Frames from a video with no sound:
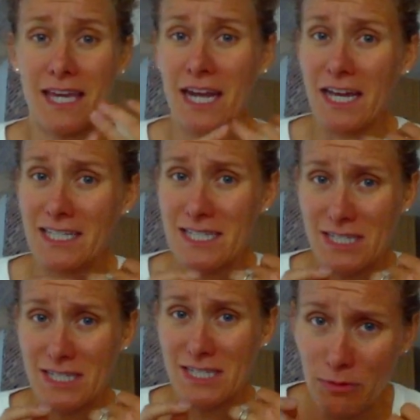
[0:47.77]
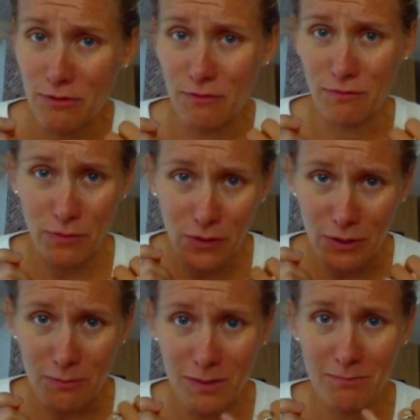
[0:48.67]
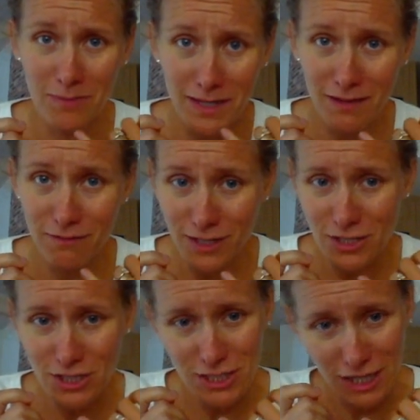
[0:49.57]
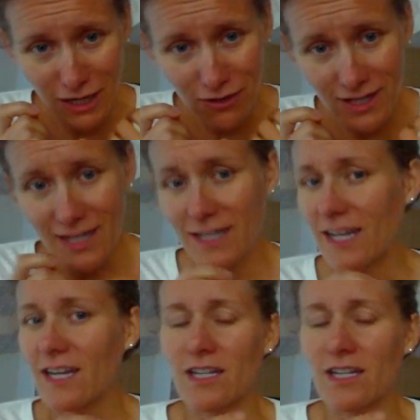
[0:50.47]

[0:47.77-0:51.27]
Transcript: "Can I still perform and be a vegetarian?"